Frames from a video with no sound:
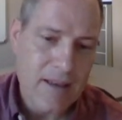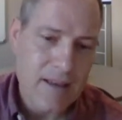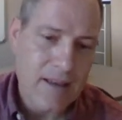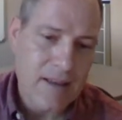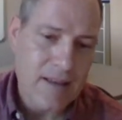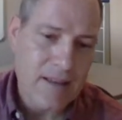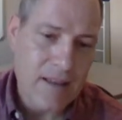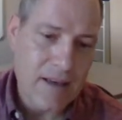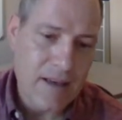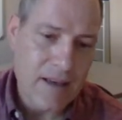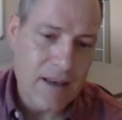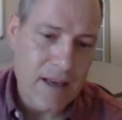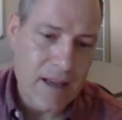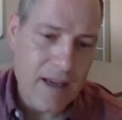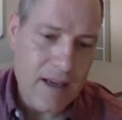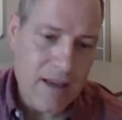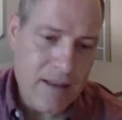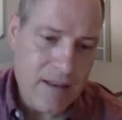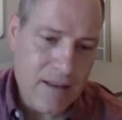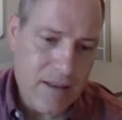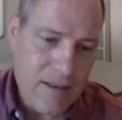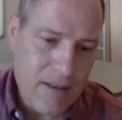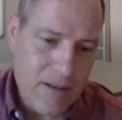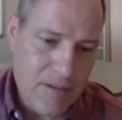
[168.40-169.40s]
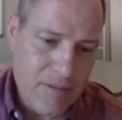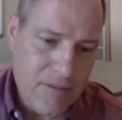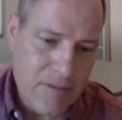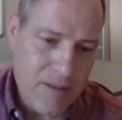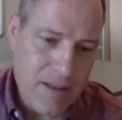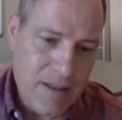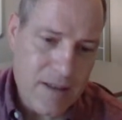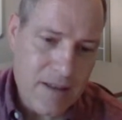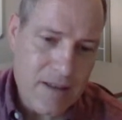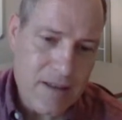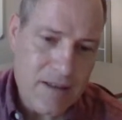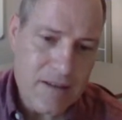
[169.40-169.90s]
The length of
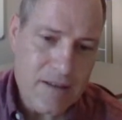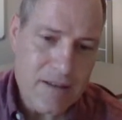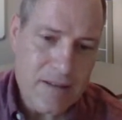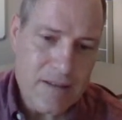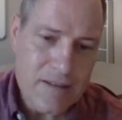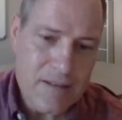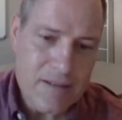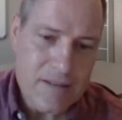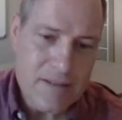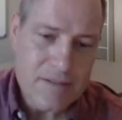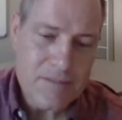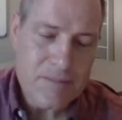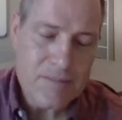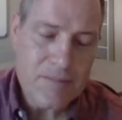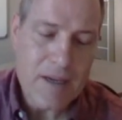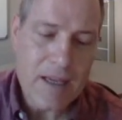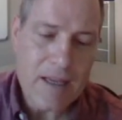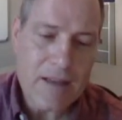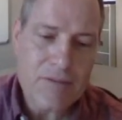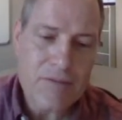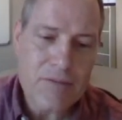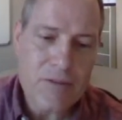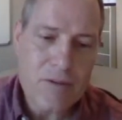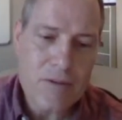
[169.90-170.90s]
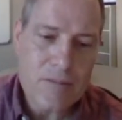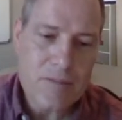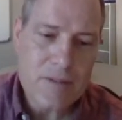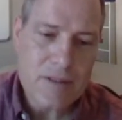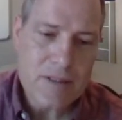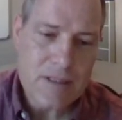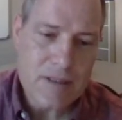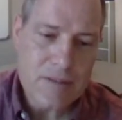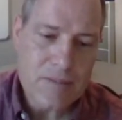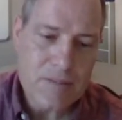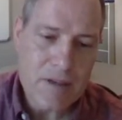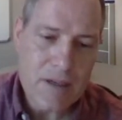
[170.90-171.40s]
the platform
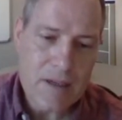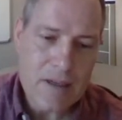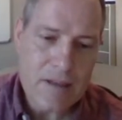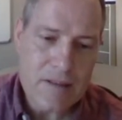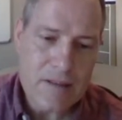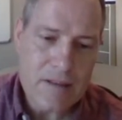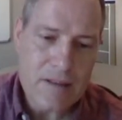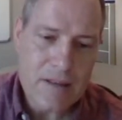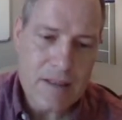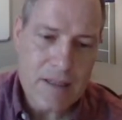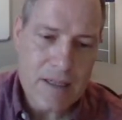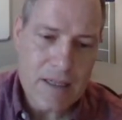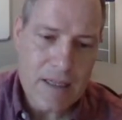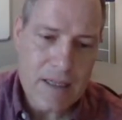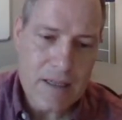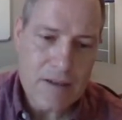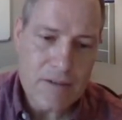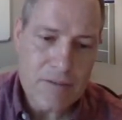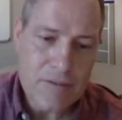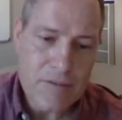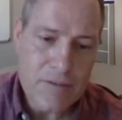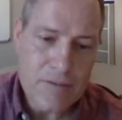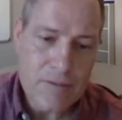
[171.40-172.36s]
is about 3